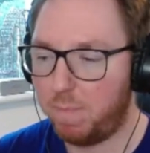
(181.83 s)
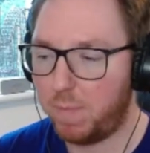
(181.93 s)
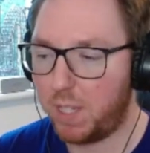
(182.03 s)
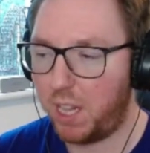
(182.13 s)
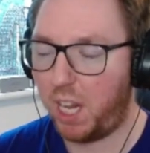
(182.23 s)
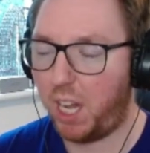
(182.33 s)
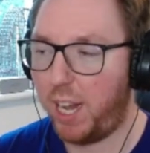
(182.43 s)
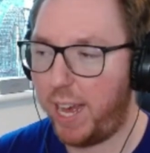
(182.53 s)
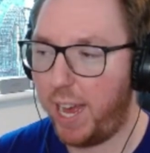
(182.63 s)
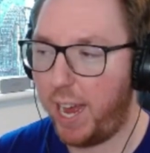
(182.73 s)

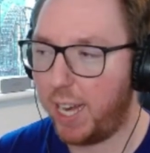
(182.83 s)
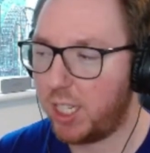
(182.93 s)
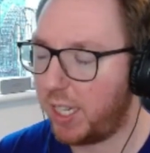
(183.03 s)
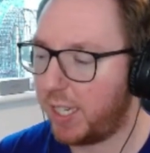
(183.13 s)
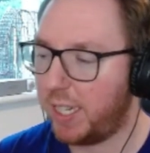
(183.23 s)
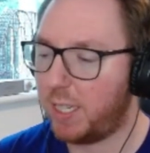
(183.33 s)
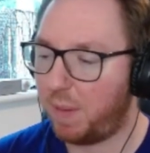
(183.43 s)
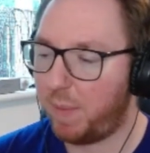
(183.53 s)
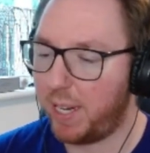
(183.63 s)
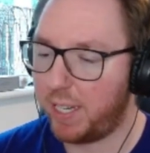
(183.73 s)
Leclerc. And I said to my
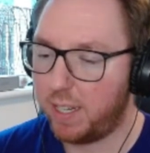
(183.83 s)
mate,